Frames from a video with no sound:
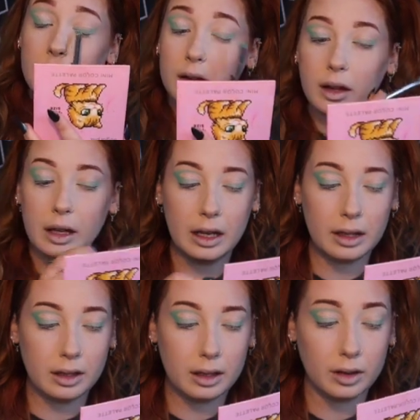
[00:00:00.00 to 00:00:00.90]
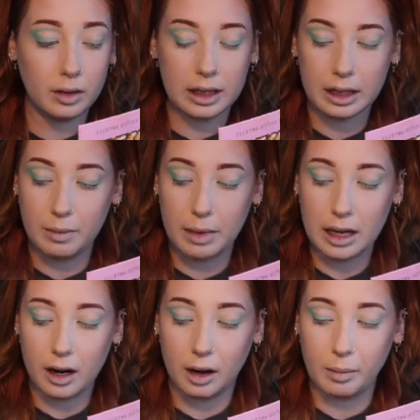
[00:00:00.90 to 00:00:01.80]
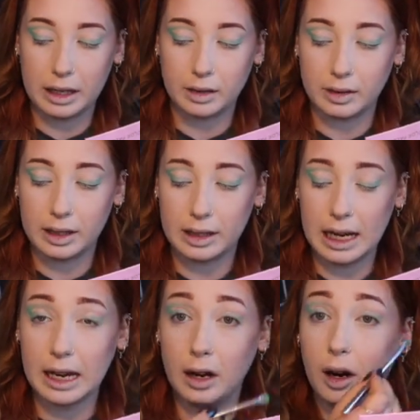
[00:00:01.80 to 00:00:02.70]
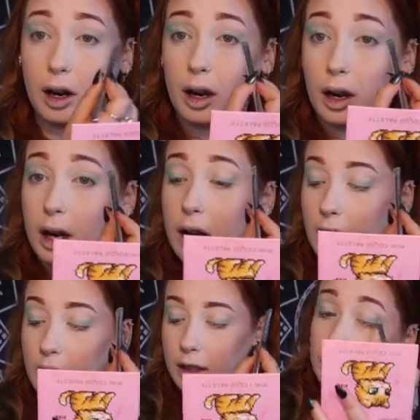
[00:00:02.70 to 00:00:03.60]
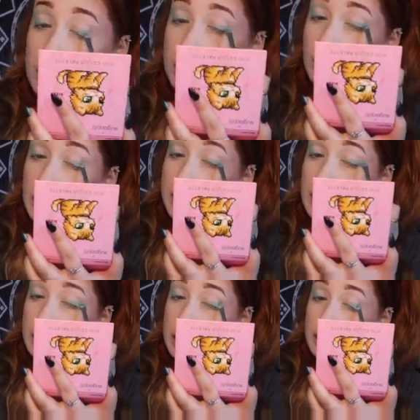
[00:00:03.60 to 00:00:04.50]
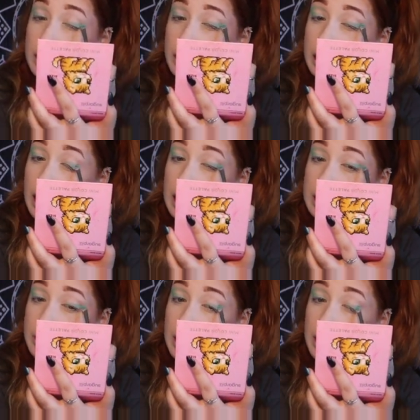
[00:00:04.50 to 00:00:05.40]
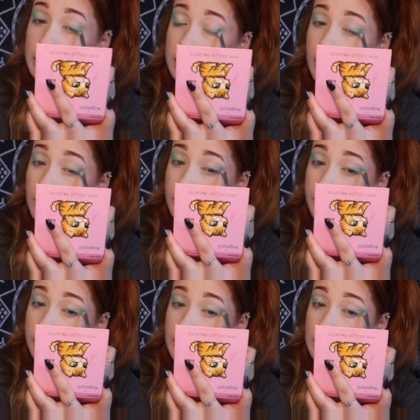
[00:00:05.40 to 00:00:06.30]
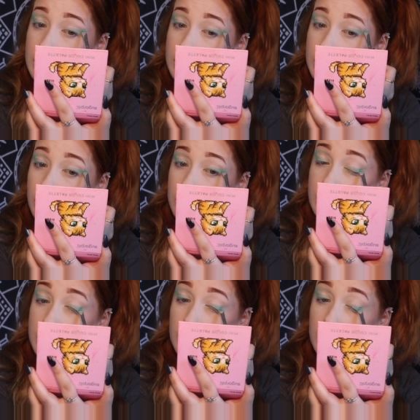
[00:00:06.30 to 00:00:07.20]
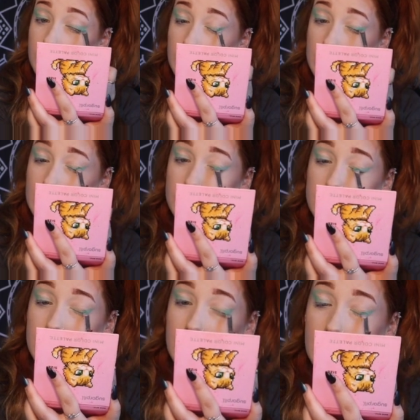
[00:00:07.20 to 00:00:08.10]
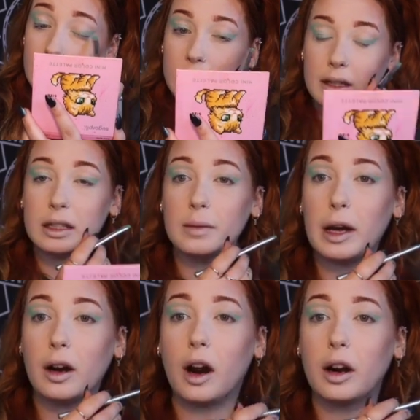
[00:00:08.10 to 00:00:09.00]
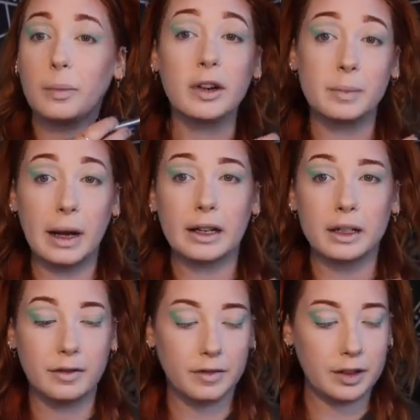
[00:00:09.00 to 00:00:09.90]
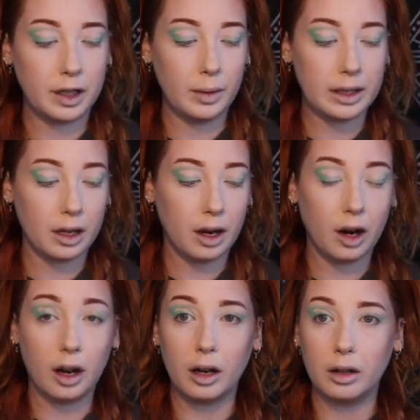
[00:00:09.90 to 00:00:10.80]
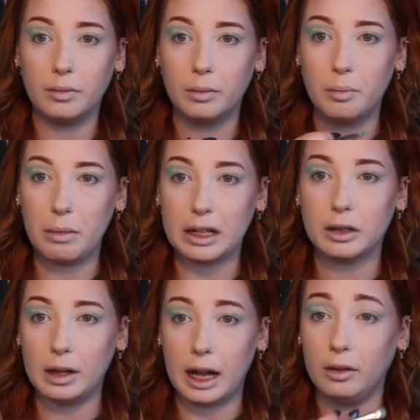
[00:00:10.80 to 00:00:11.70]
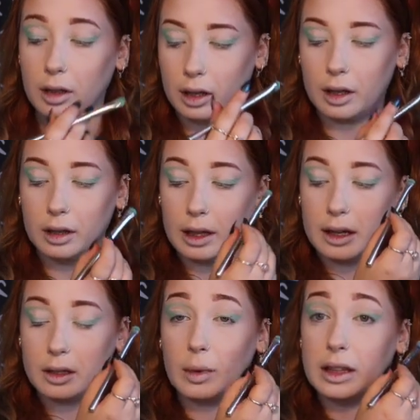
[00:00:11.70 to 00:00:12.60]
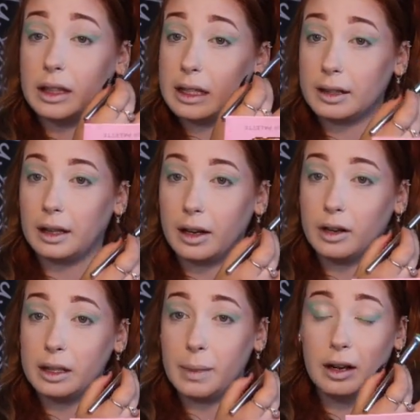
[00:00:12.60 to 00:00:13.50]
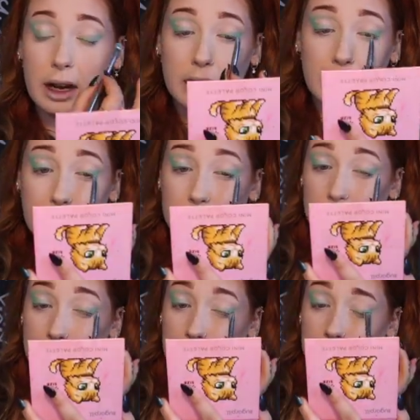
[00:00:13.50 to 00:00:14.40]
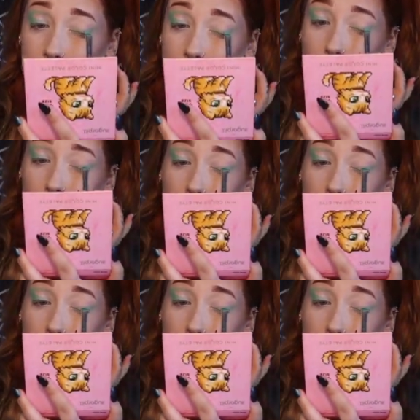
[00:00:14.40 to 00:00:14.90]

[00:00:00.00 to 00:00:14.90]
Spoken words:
on things. So this can be our mental state, our reserves about certain aspects, our feelings towards certain things. This is about our perspective. So it's our mental outlook. That is what this layer is about, and it is connected